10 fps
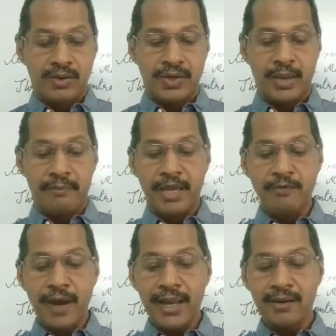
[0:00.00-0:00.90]
Okay,
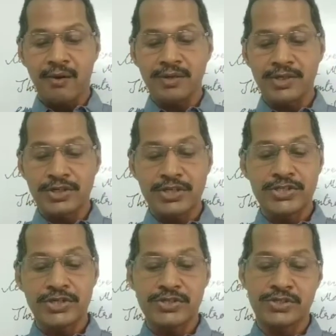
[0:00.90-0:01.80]
meanwhile, all the
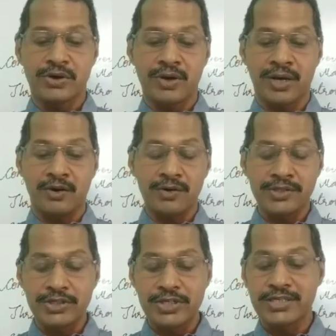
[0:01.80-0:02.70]

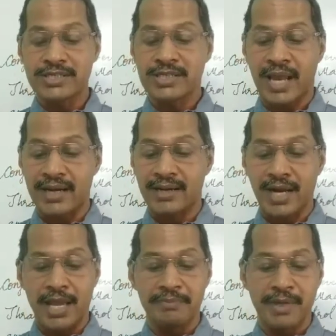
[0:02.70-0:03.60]
teachers had
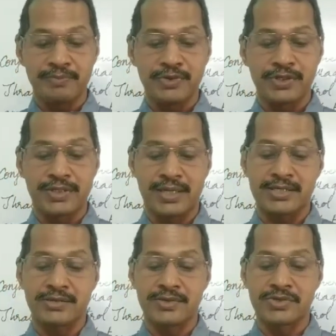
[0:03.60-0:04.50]
climbed up to the
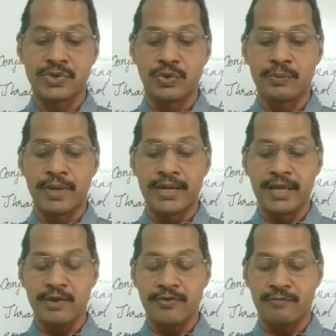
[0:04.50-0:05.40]
terrace of the school
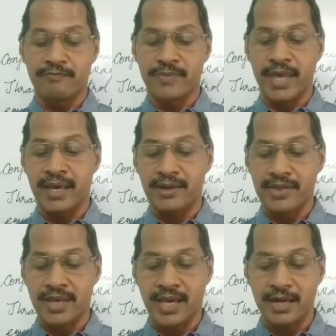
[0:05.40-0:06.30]
building. From there,
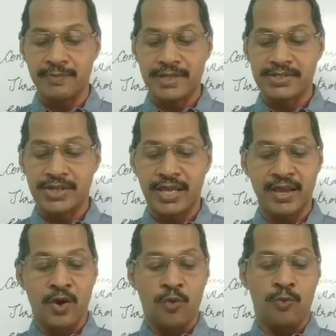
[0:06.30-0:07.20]
they helplessly
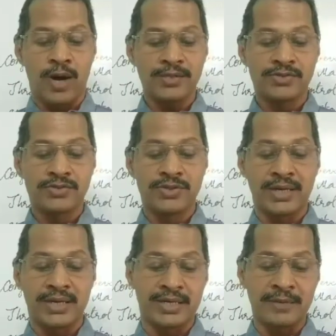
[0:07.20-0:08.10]
watched
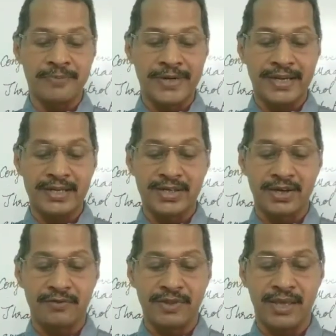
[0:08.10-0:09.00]
the
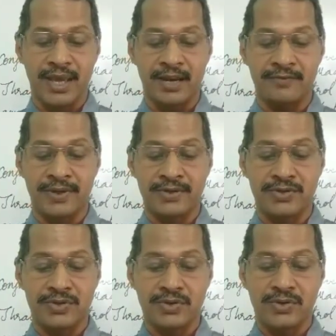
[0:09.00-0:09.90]
depredation of the
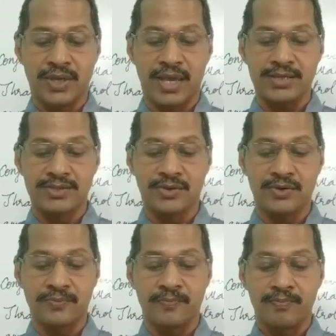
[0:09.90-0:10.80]
elephant. Okay,
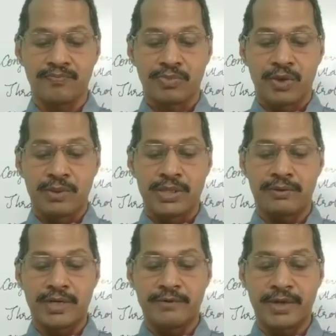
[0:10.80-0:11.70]
so
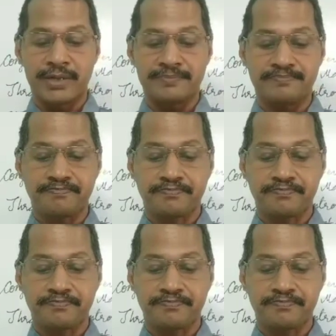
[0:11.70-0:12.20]
without even